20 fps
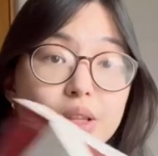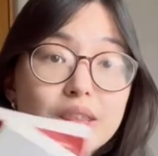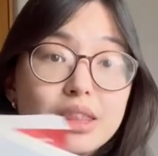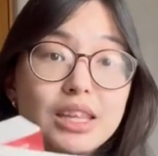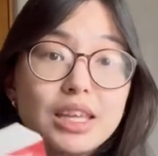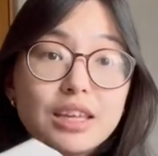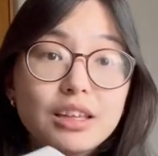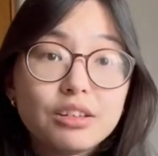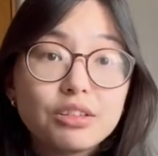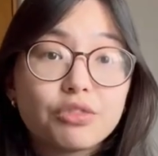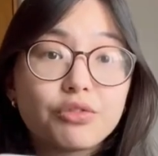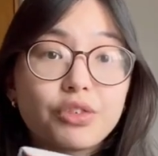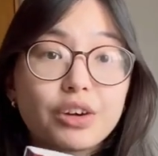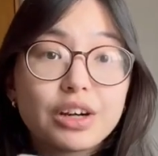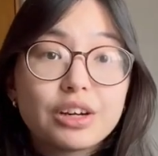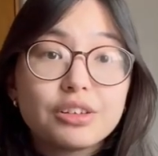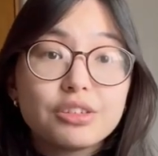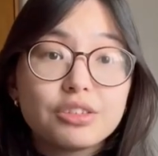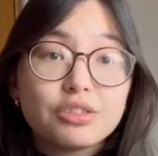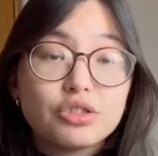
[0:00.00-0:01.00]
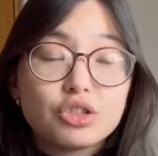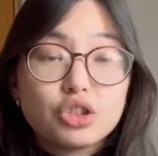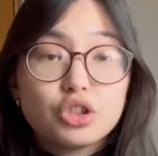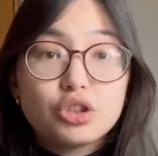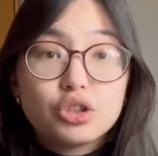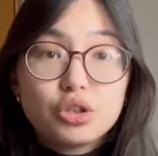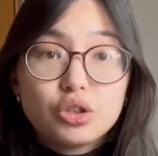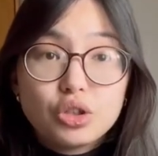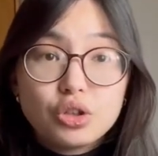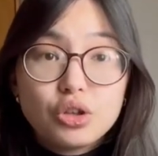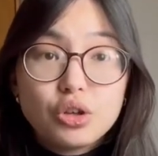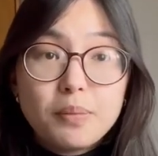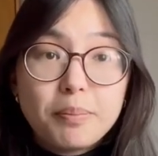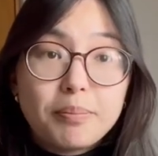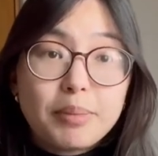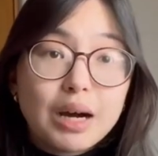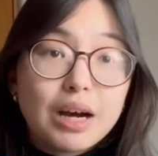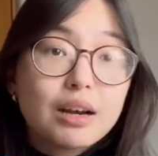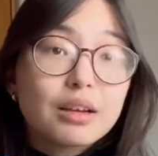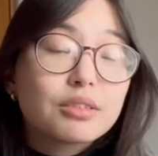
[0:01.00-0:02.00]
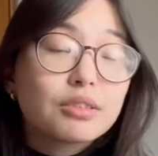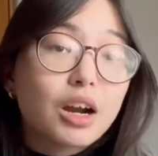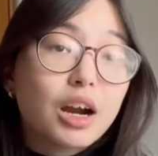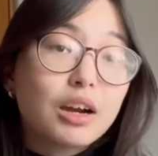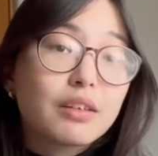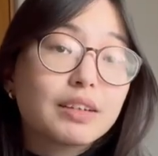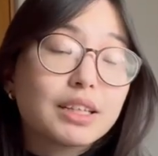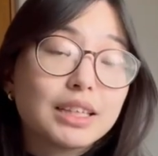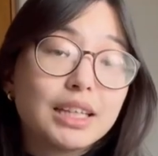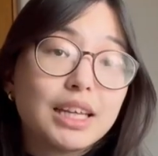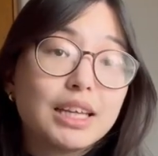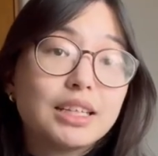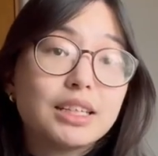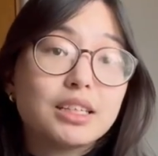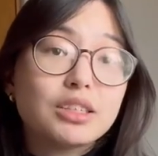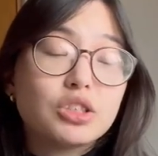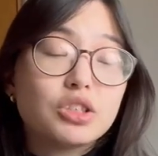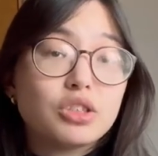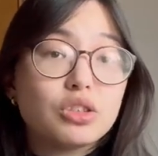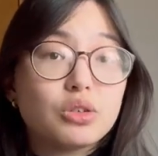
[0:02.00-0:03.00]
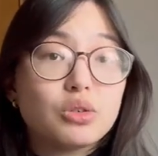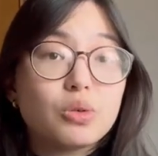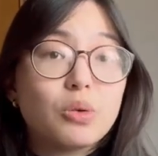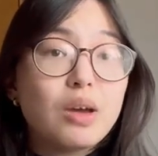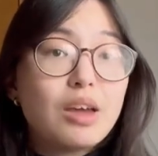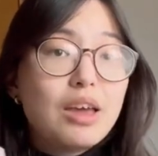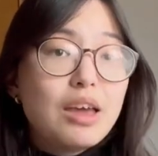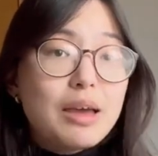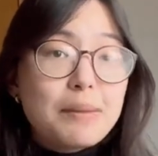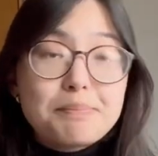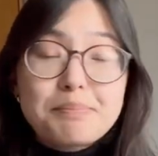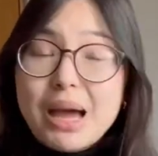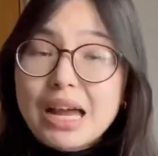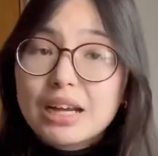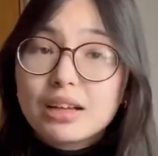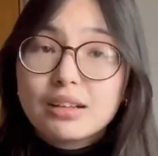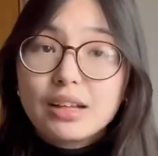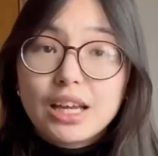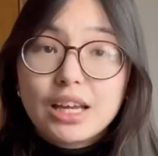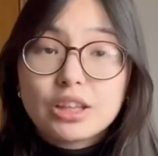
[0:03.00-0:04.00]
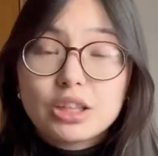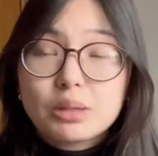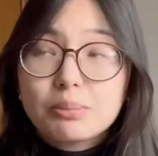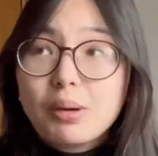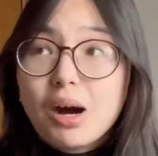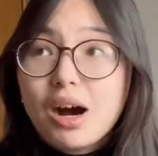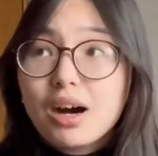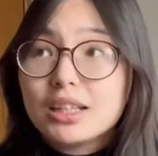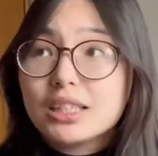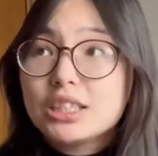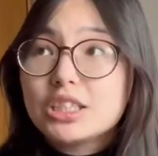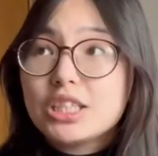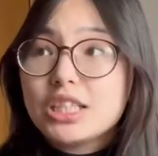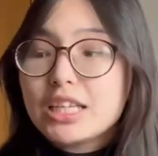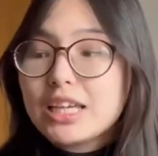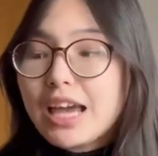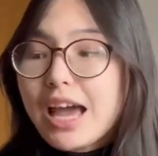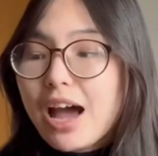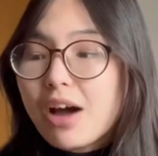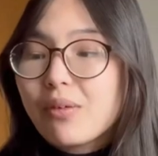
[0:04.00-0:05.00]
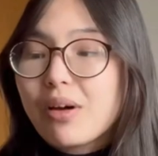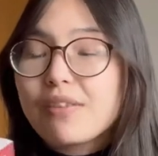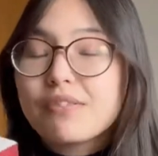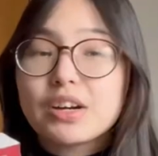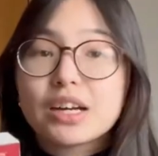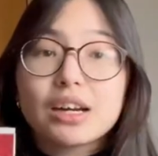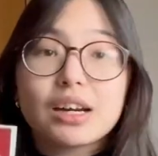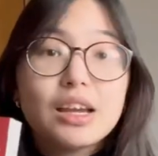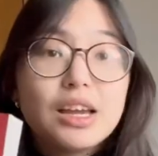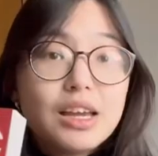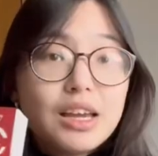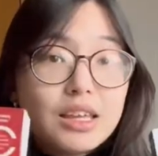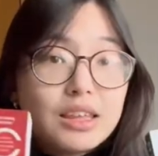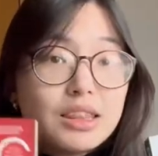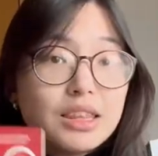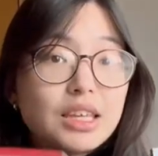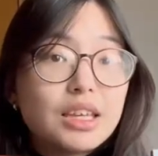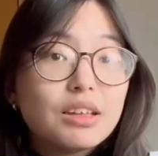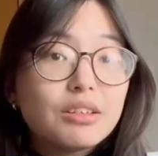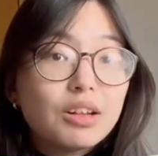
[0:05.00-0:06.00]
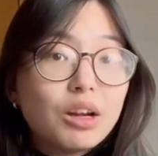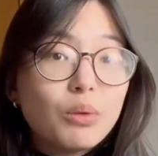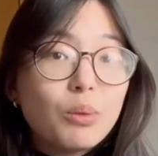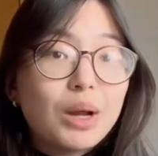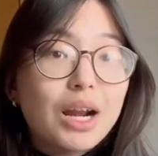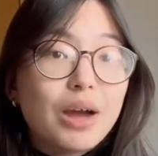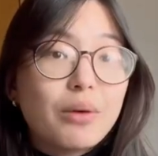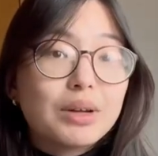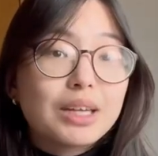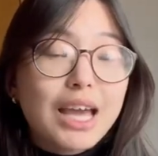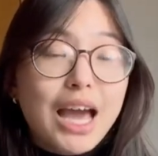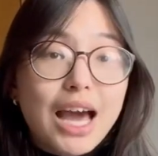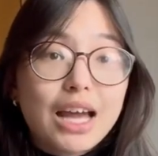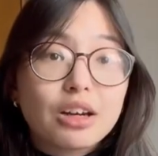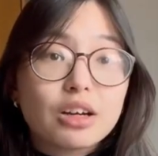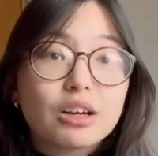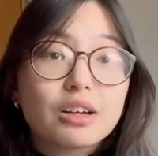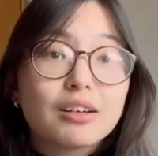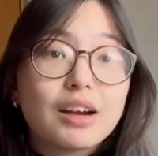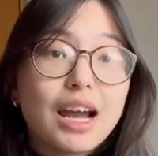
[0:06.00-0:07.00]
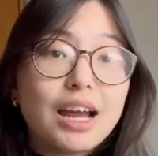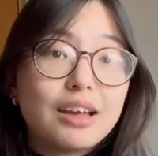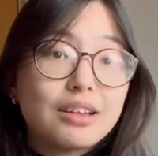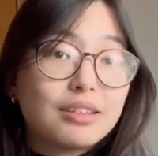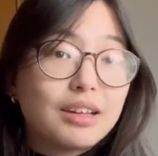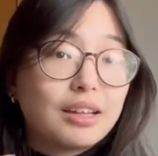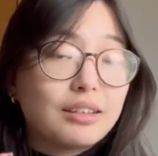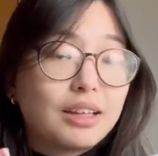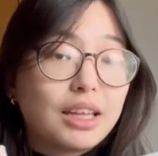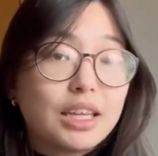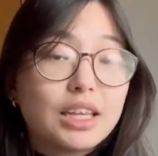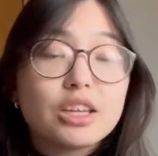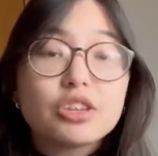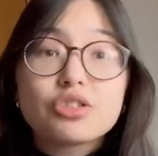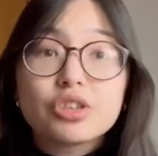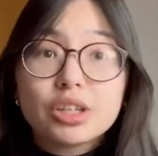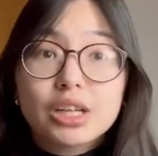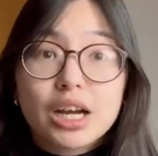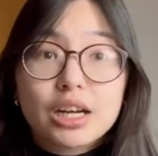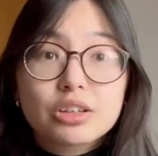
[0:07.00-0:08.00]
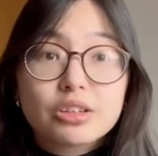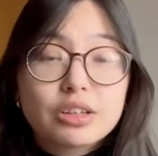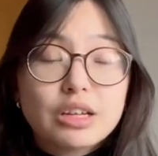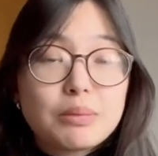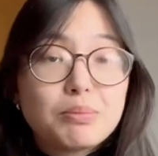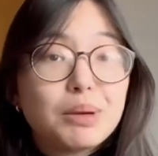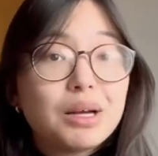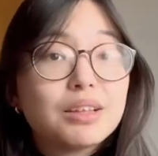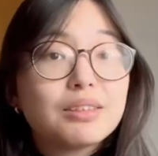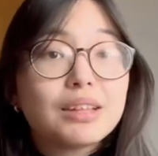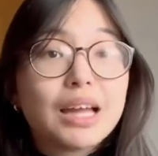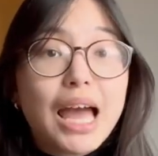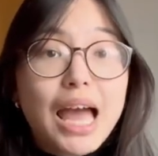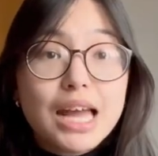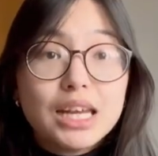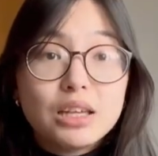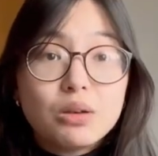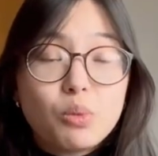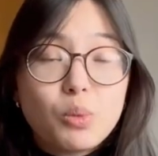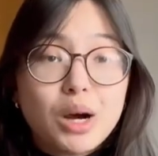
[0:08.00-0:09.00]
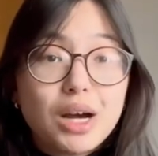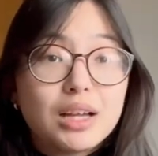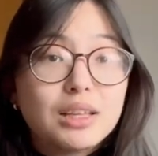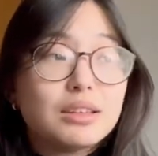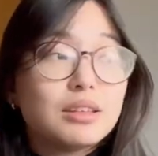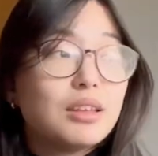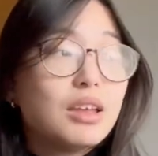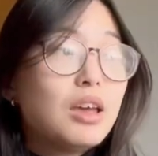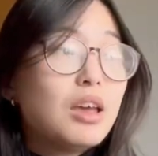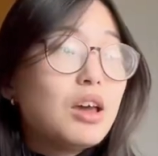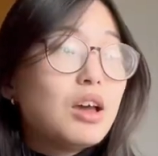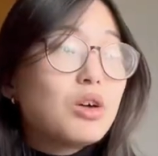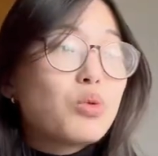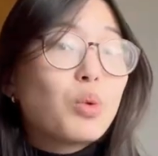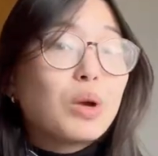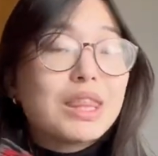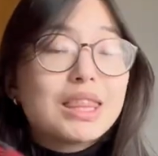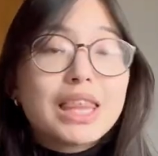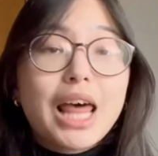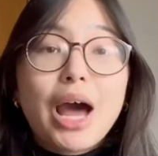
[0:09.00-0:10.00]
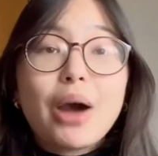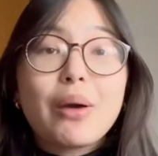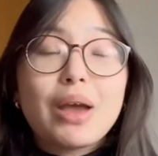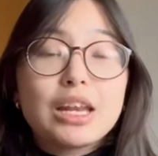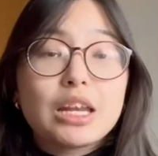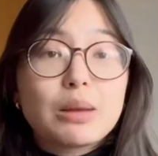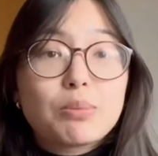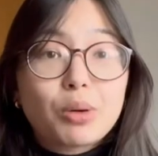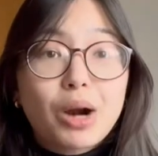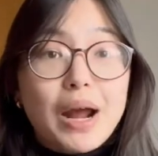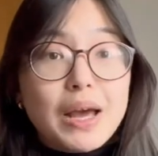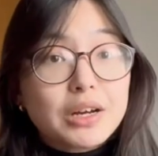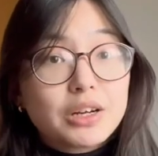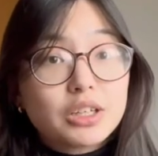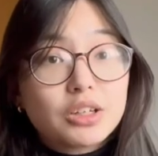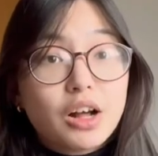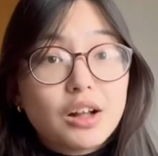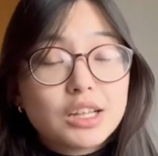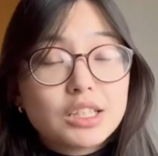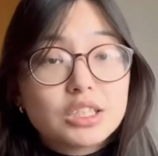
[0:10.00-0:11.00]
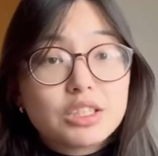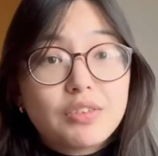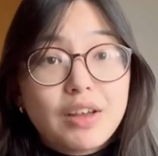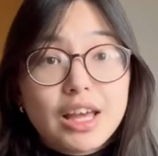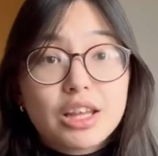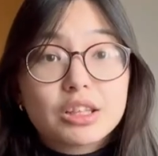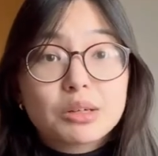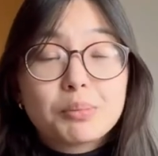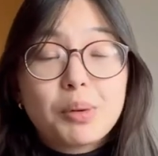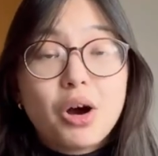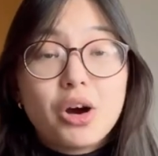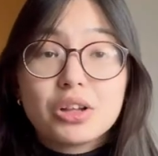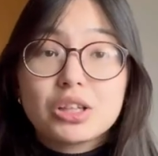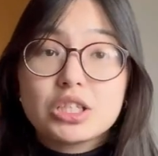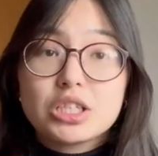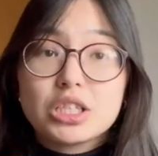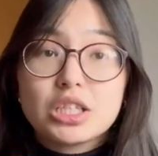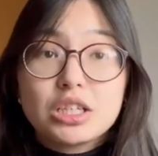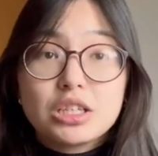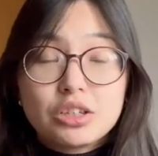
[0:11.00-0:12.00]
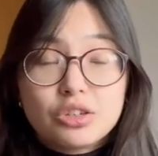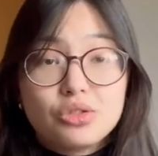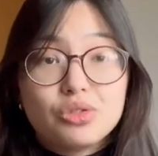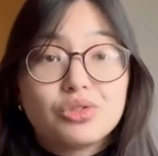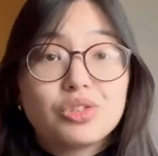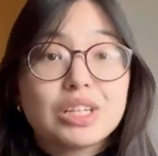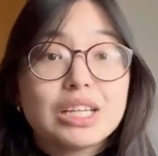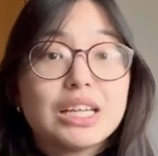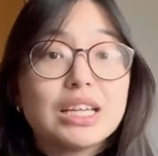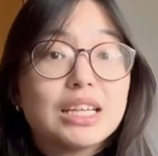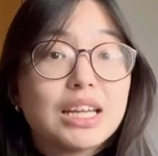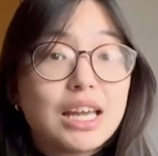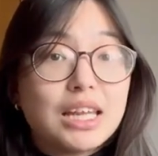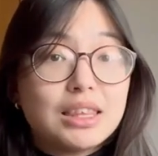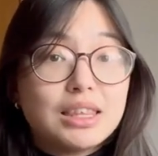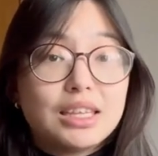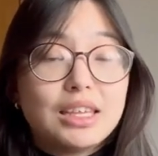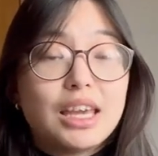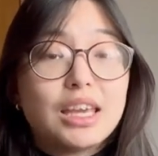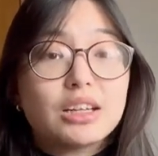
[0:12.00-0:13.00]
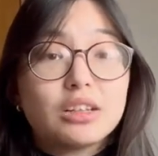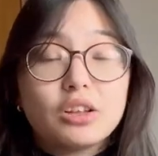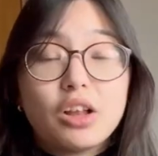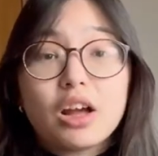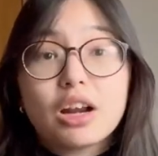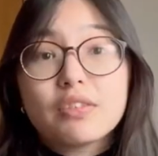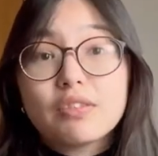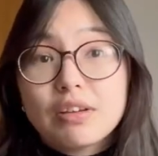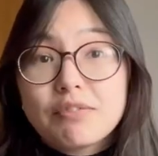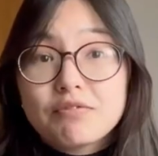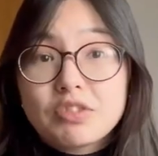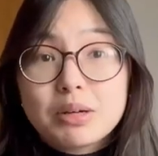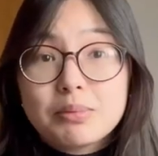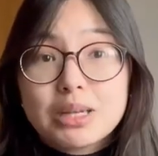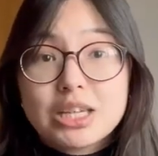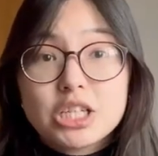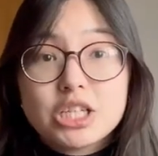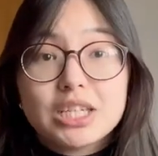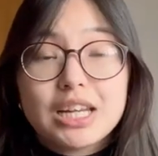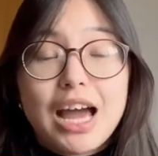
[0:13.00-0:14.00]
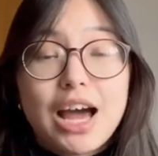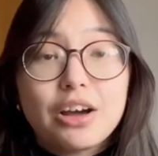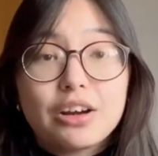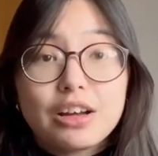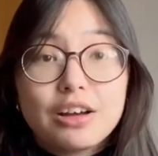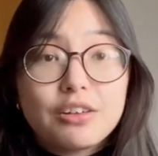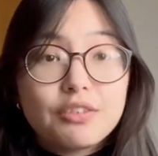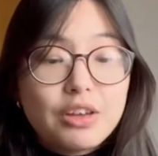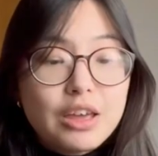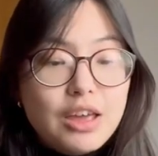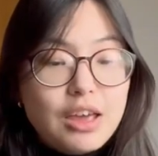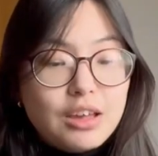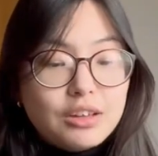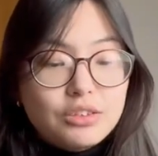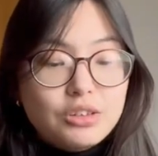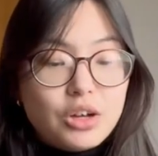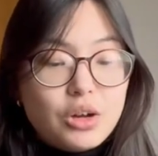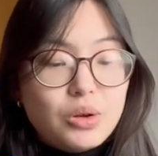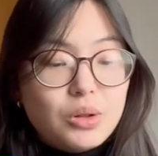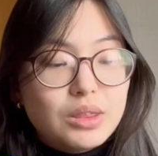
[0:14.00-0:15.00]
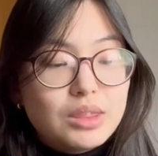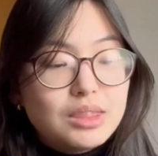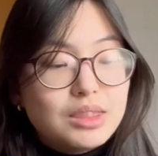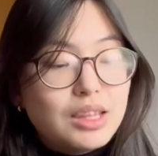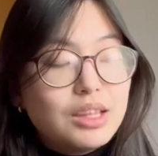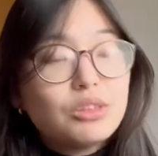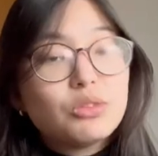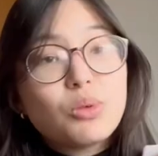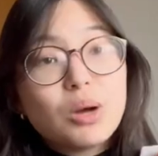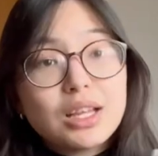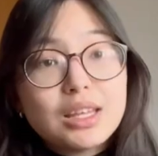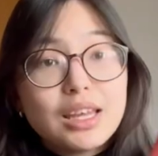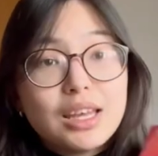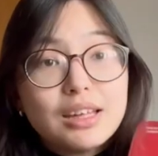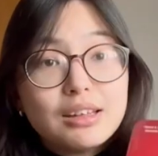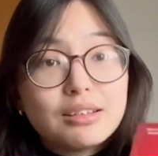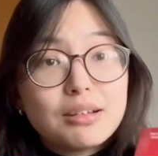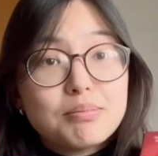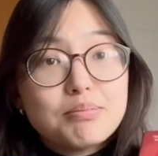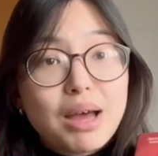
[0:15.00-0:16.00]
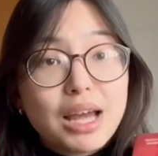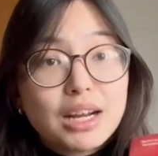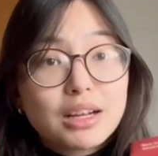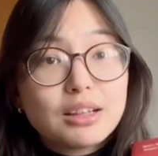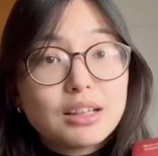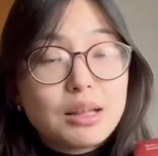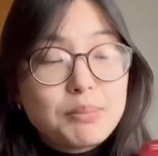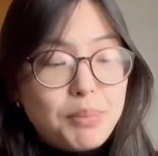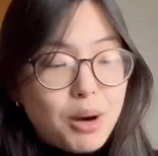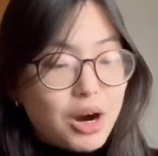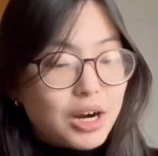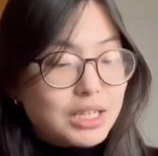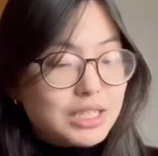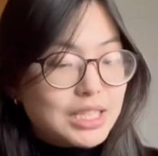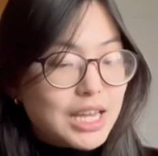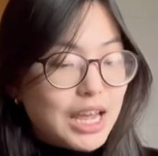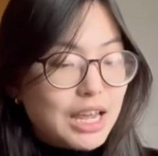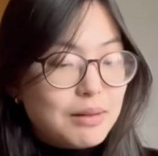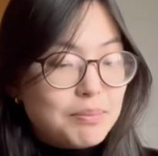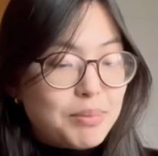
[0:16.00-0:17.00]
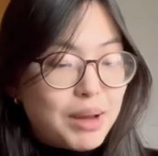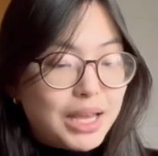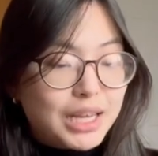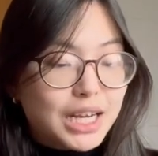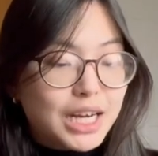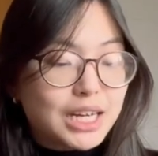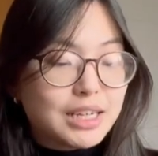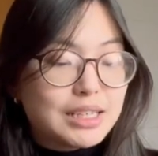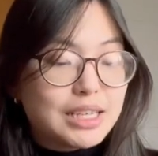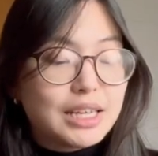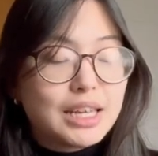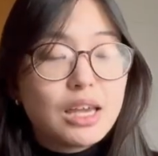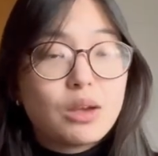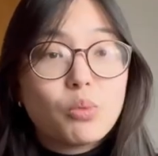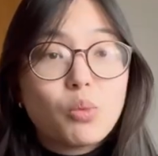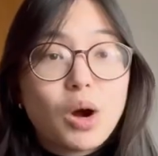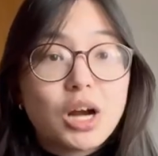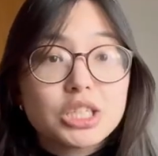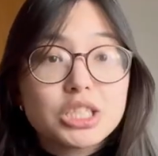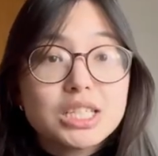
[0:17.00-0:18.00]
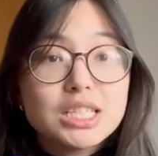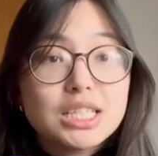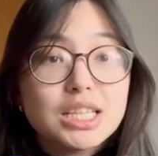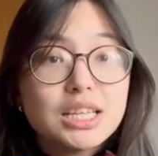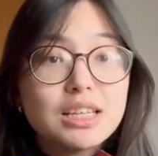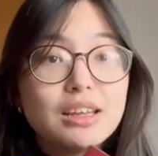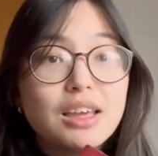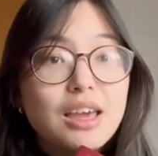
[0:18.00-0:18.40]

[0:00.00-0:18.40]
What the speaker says: these first two books are related to medical anthropology. However, these are what I would categorize as like introductory books that anyone without any prior knowledge of anthropology could read and gain a lot of information out of. So this one is Medical Apartheid by Harriet A. Washington,